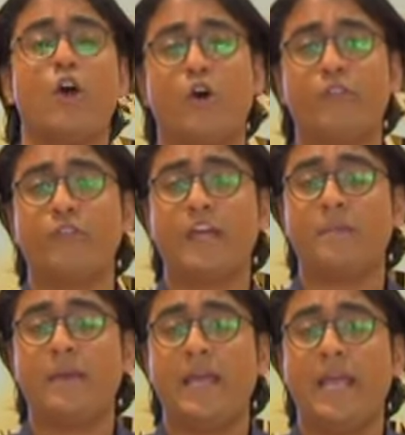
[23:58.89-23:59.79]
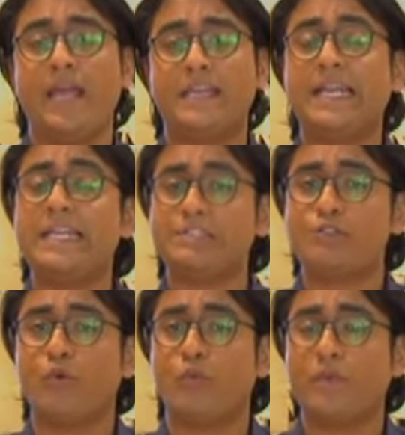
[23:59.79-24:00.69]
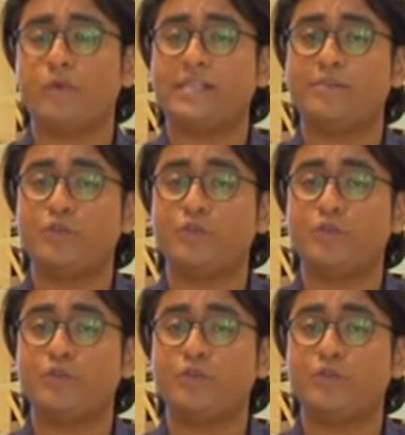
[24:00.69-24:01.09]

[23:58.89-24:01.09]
on them and let us know what would